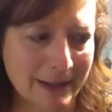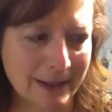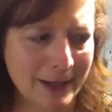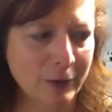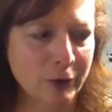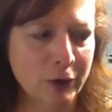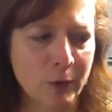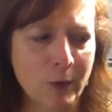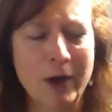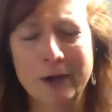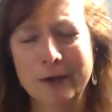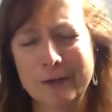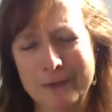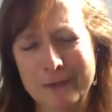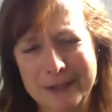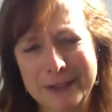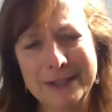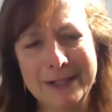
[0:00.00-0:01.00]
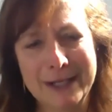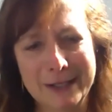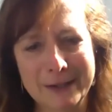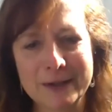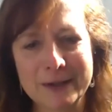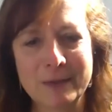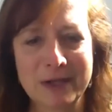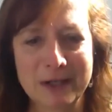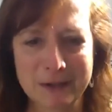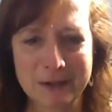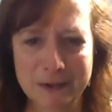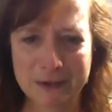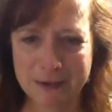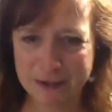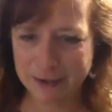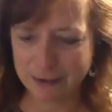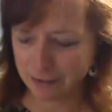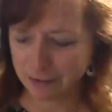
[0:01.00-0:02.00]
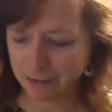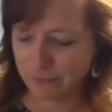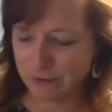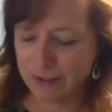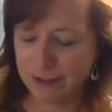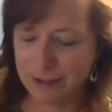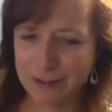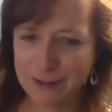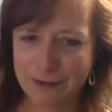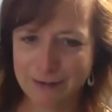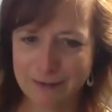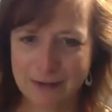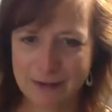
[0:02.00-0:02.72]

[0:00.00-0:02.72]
I don't know all of the details because uh, of the, uh,